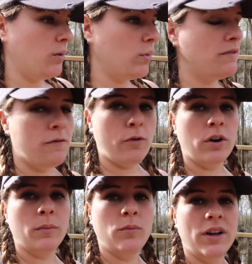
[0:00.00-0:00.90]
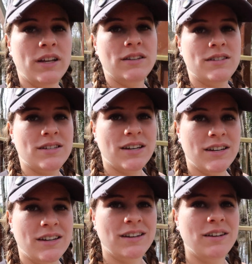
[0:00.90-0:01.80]
One form was
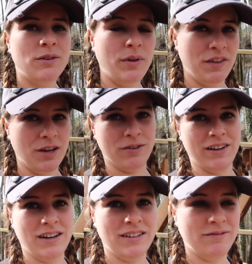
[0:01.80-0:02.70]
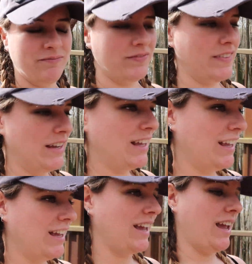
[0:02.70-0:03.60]
with yoga,
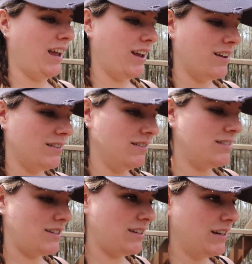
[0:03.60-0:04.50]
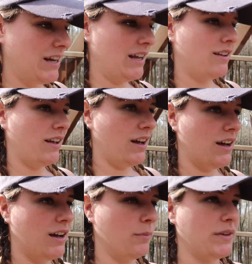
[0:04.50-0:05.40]
and
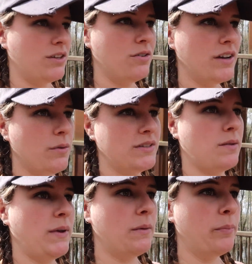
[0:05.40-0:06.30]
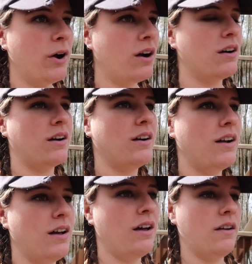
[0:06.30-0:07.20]
yoga was a big
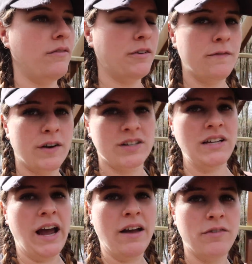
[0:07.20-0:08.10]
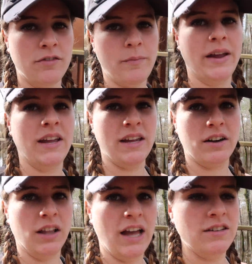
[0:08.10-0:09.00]
part of the first half of my
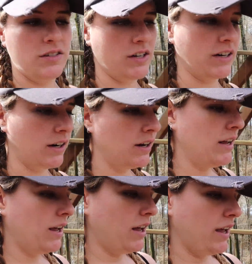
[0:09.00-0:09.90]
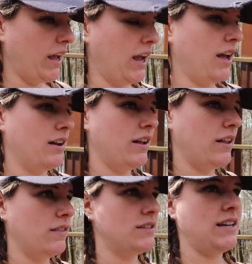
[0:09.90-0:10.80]
year last year, and
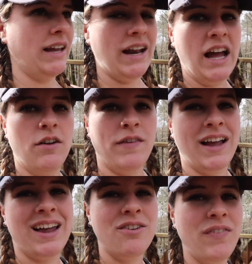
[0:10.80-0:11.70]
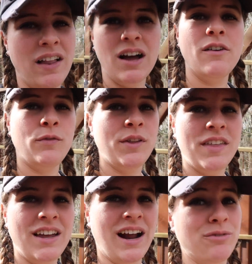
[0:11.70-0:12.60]
in the second half I kind of fell off with it.